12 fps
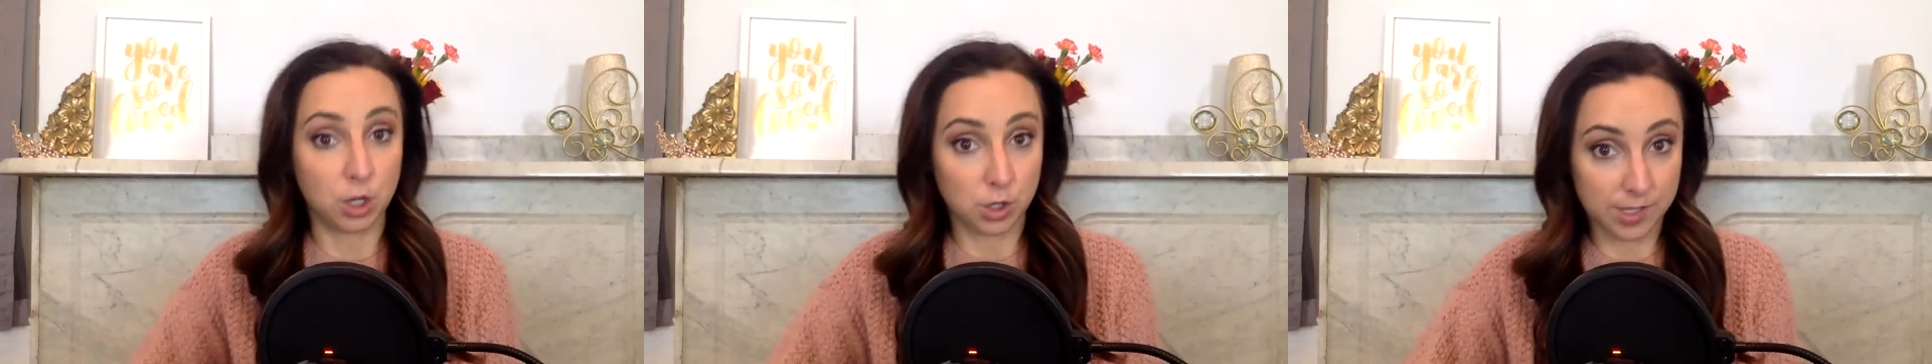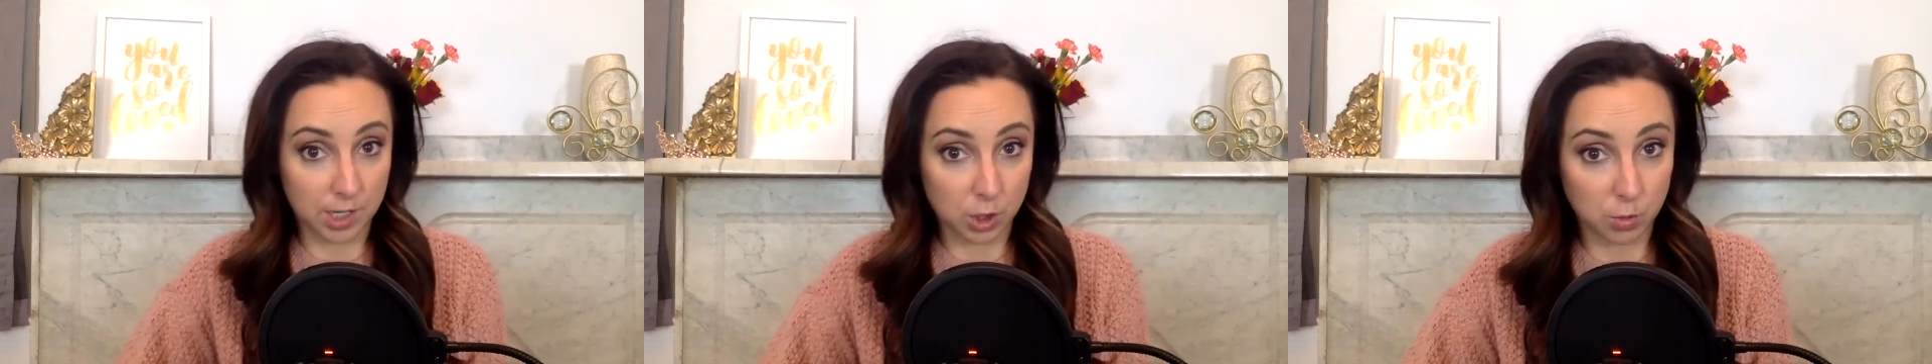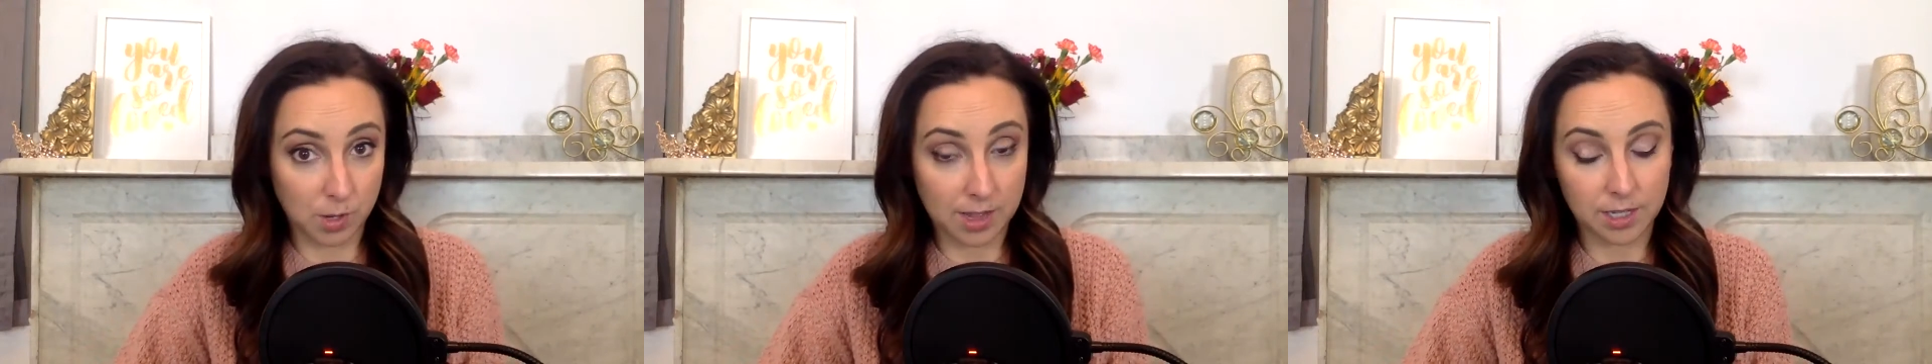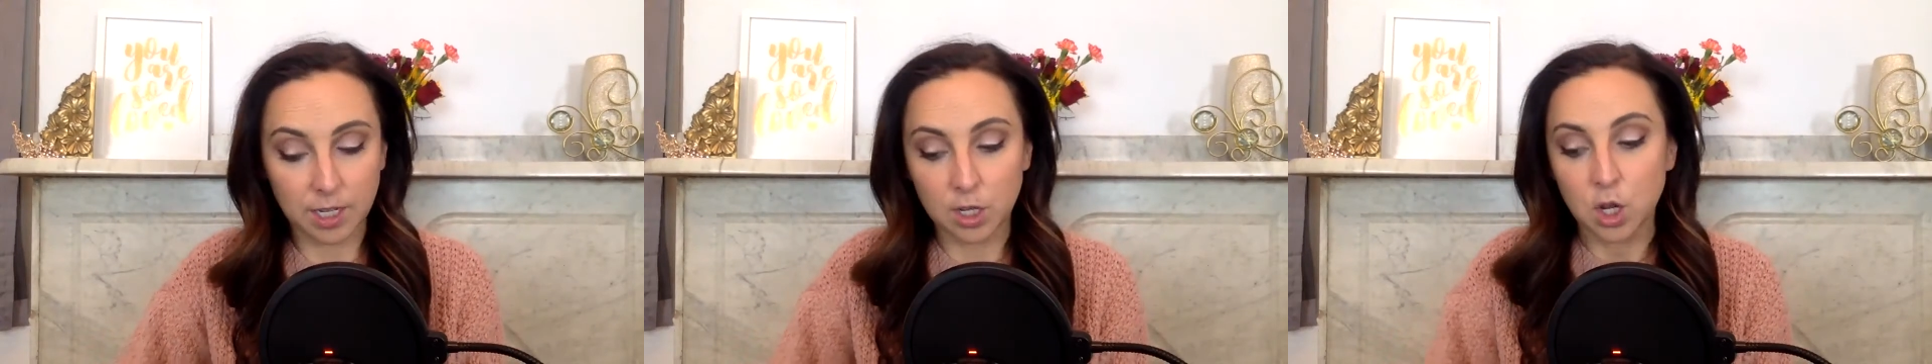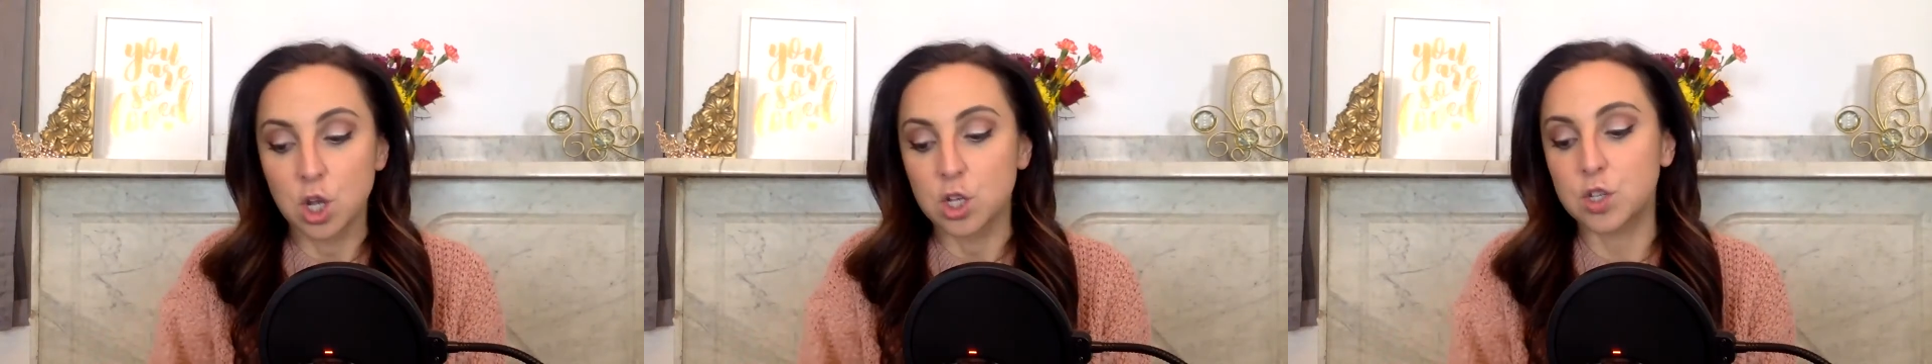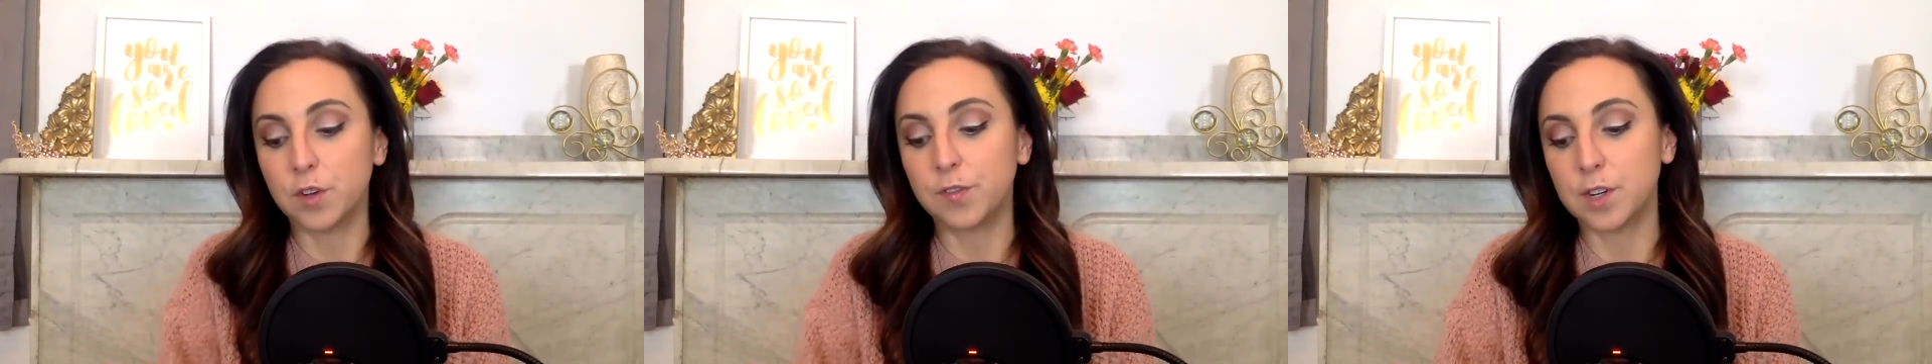your sexuality.
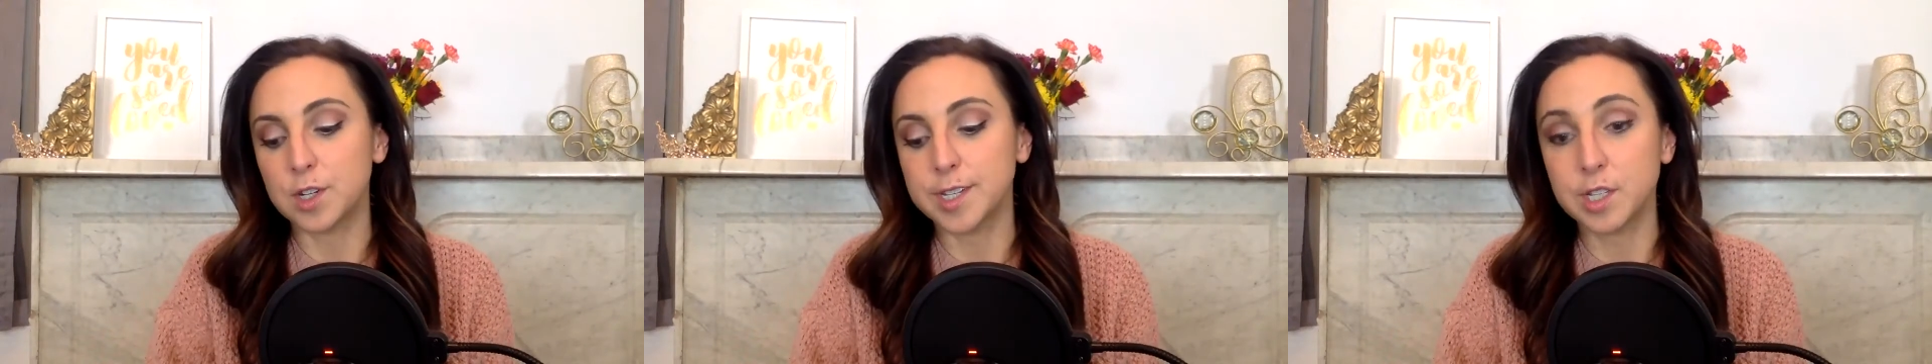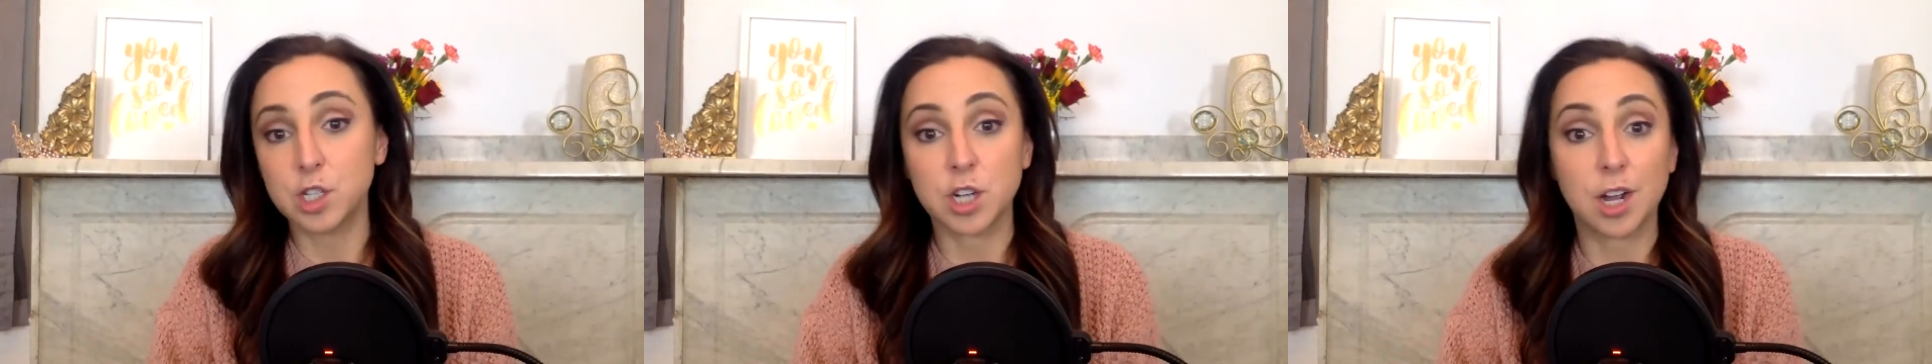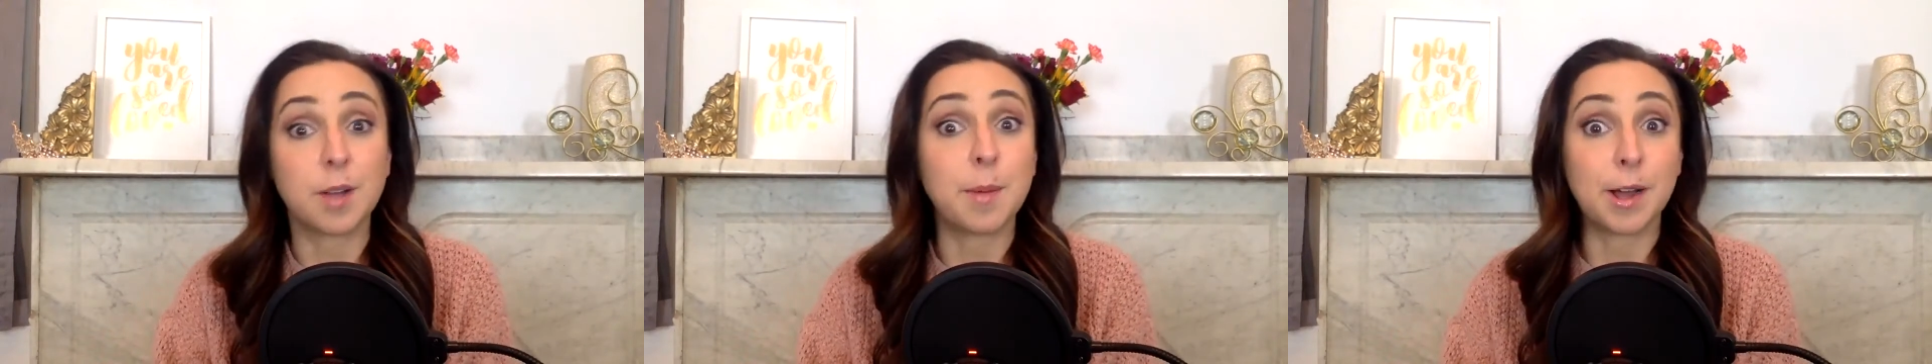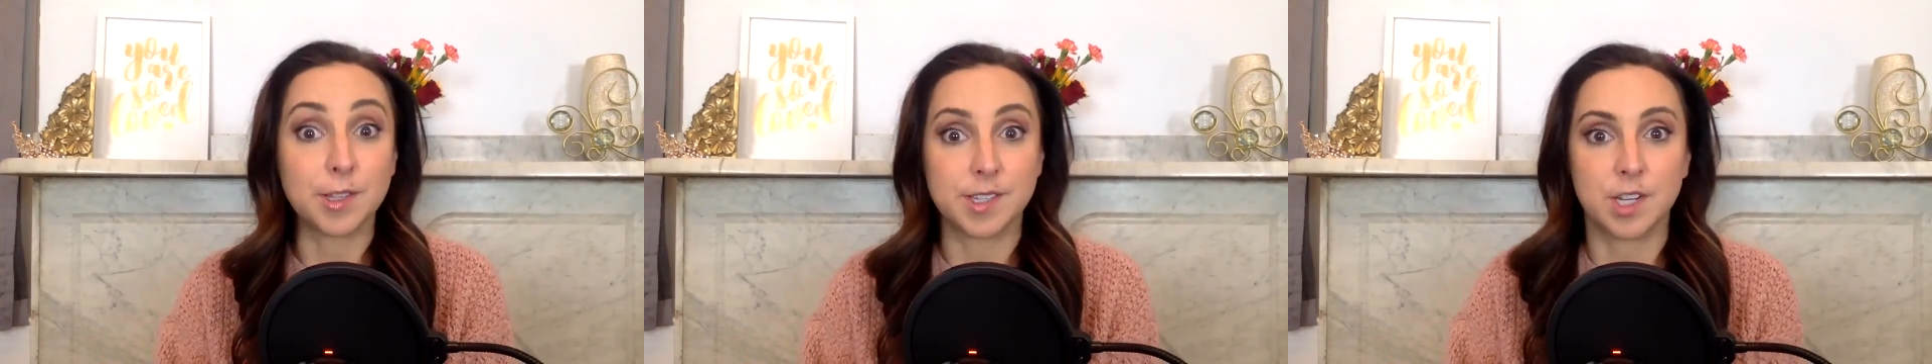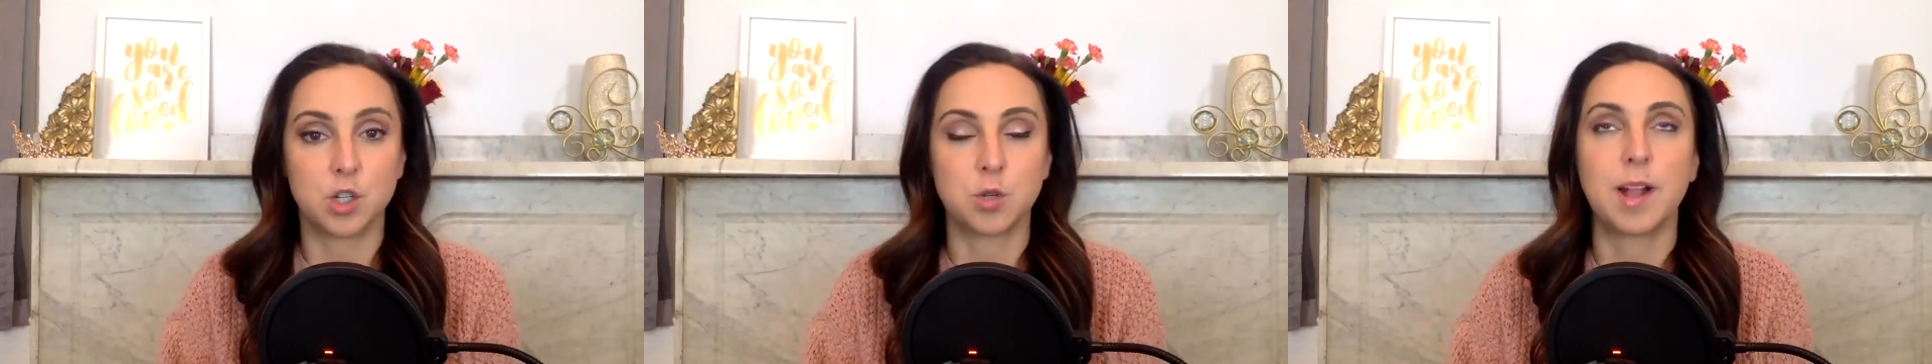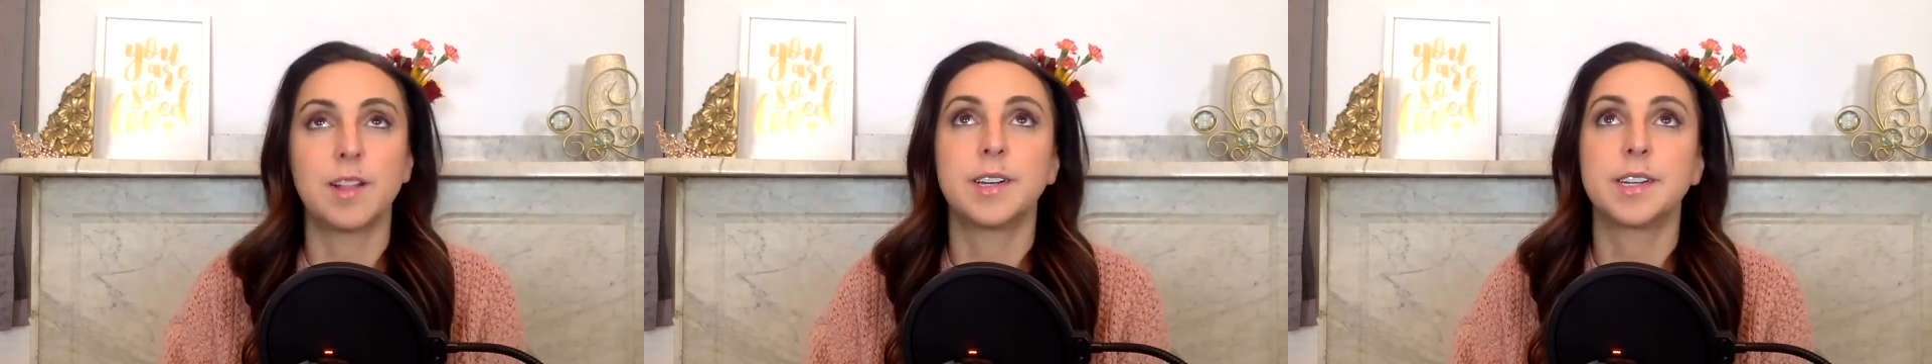So first, let's talk about
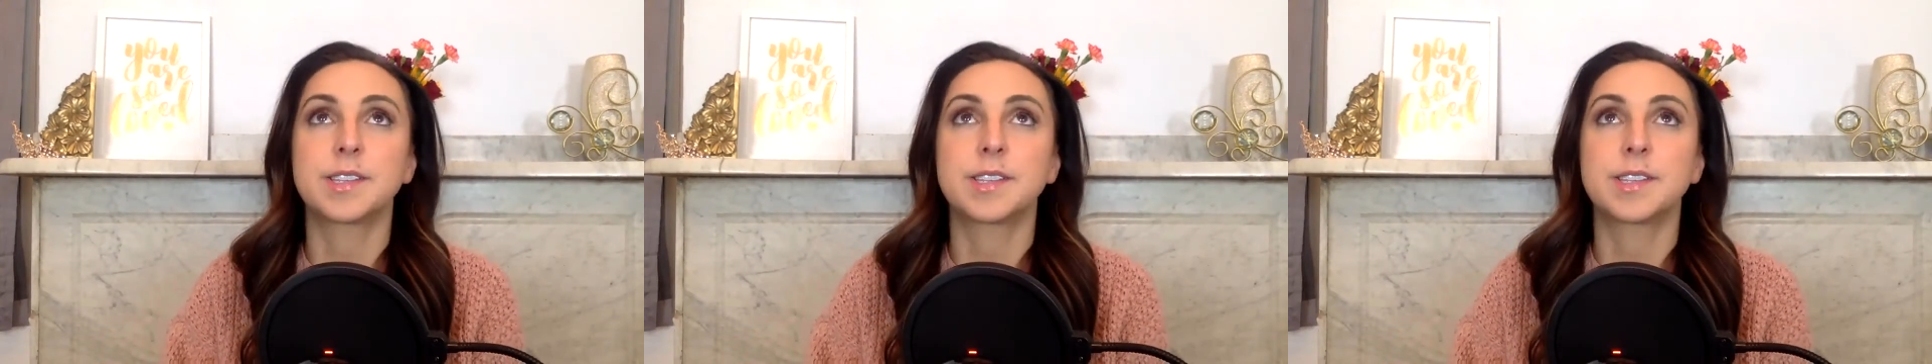sensuality.